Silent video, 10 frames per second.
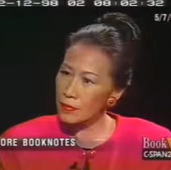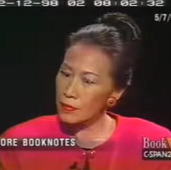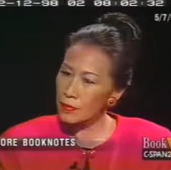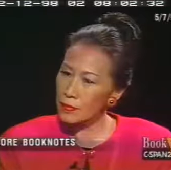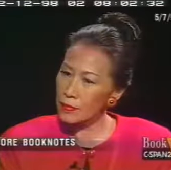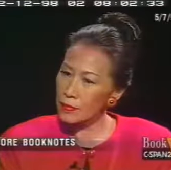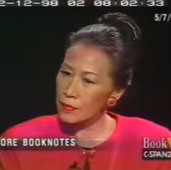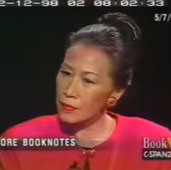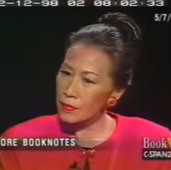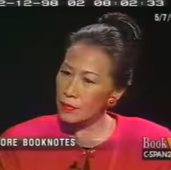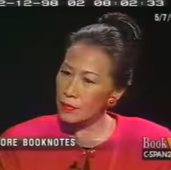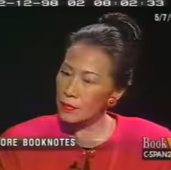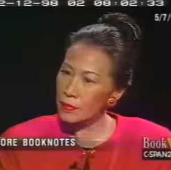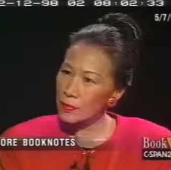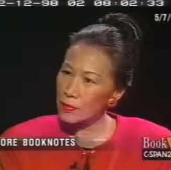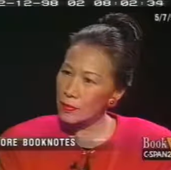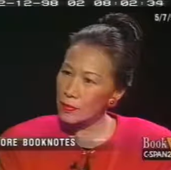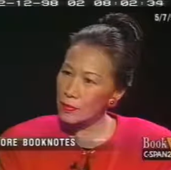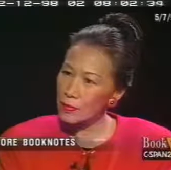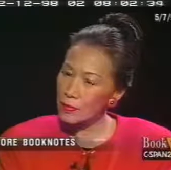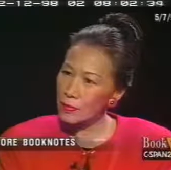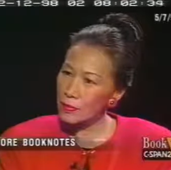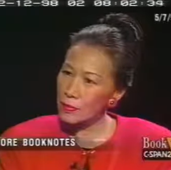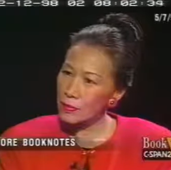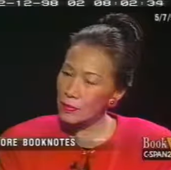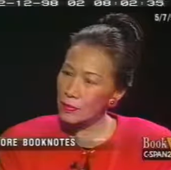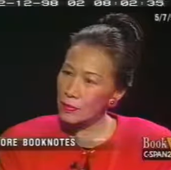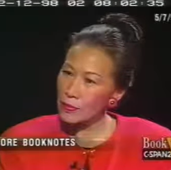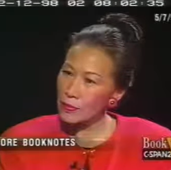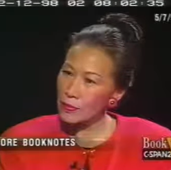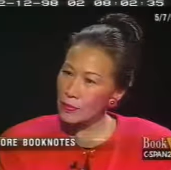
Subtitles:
(no one is talking)